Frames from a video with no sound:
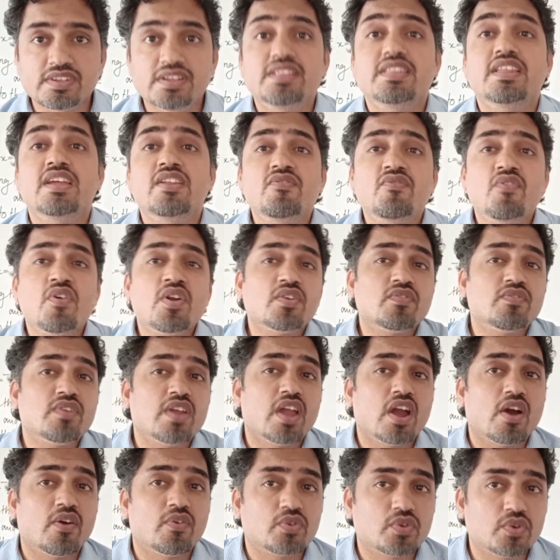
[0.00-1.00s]
Then what we
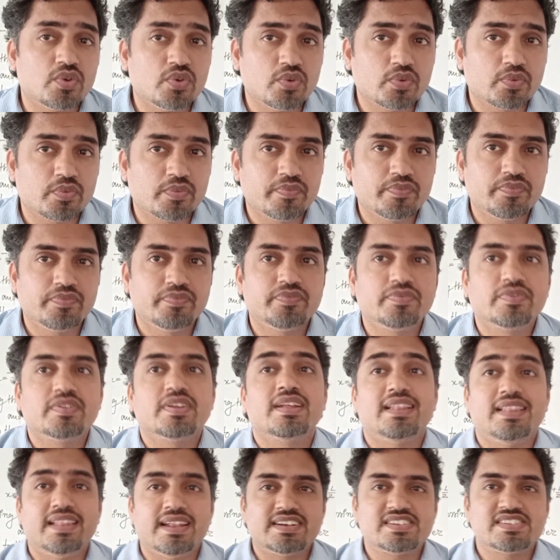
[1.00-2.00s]
have to do?
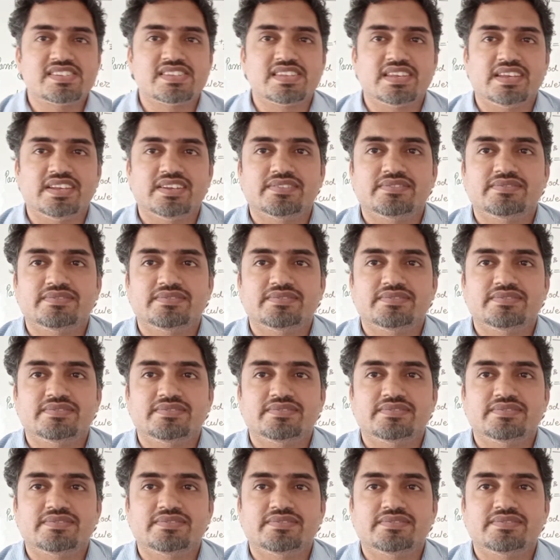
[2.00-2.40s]
Let us see.